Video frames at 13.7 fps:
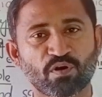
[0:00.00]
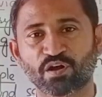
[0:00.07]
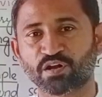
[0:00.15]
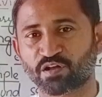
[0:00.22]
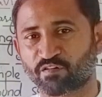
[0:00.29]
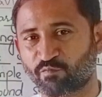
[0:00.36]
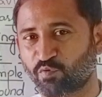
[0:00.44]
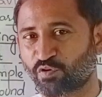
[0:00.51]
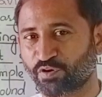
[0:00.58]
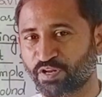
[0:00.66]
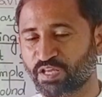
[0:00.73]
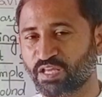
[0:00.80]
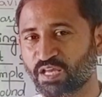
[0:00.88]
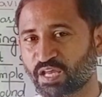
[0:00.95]
part of
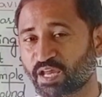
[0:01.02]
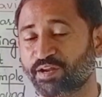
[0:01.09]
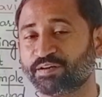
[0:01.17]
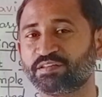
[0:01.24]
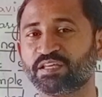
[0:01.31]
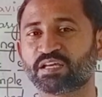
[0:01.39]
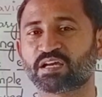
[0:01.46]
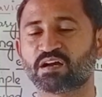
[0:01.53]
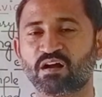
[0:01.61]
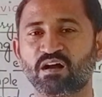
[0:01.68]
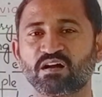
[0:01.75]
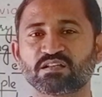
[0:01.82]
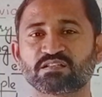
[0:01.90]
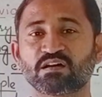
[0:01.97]
body, and they
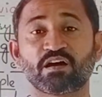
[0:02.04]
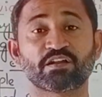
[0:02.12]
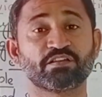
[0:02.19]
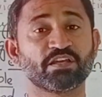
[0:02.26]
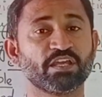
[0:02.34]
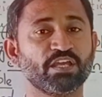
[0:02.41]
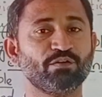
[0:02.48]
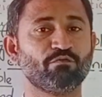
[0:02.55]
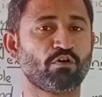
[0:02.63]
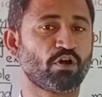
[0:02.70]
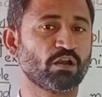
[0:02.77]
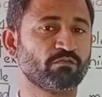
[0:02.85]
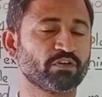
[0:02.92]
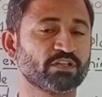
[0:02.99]
cause or they
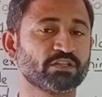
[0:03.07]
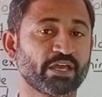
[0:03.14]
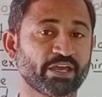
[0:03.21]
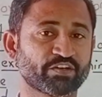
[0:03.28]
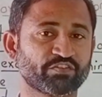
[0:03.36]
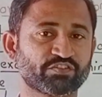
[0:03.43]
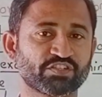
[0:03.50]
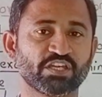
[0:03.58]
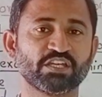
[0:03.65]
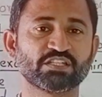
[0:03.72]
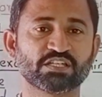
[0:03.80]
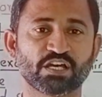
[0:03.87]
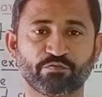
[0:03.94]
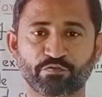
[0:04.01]
involve in the
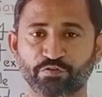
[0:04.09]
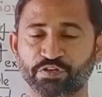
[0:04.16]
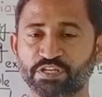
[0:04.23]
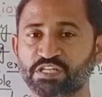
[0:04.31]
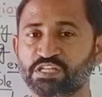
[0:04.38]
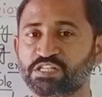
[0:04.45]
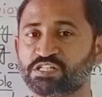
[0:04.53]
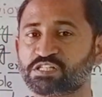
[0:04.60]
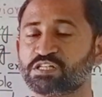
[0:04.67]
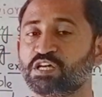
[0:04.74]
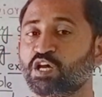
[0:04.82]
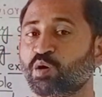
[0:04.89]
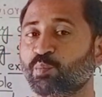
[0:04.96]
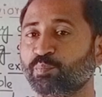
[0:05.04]
exchange of heat
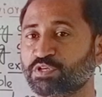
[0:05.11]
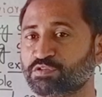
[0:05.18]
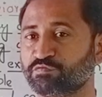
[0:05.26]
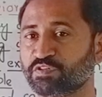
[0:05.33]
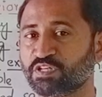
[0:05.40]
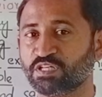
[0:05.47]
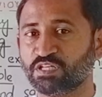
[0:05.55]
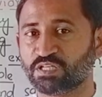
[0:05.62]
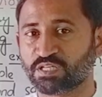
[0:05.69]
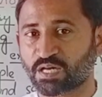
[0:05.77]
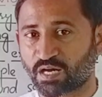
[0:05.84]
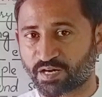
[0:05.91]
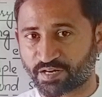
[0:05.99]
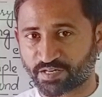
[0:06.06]
between
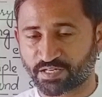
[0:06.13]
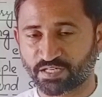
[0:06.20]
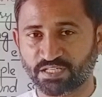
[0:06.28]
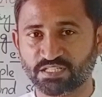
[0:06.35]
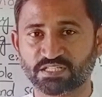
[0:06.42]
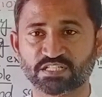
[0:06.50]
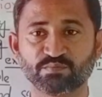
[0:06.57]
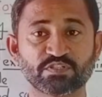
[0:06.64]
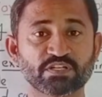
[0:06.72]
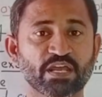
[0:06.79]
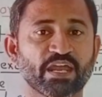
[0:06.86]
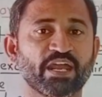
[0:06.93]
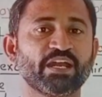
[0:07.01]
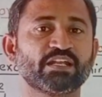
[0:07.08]
organisms
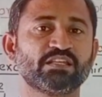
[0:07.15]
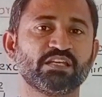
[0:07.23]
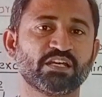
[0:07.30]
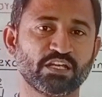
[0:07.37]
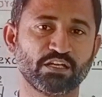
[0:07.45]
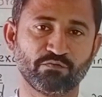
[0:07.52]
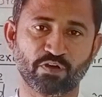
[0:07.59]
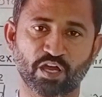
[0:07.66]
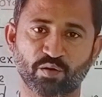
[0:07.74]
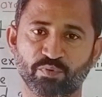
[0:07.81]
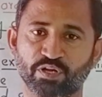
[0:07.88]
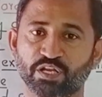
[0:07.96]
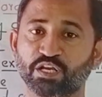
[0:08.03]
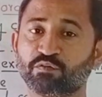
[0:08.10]
and their
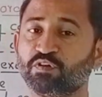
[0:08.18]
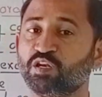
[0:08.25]
environment. It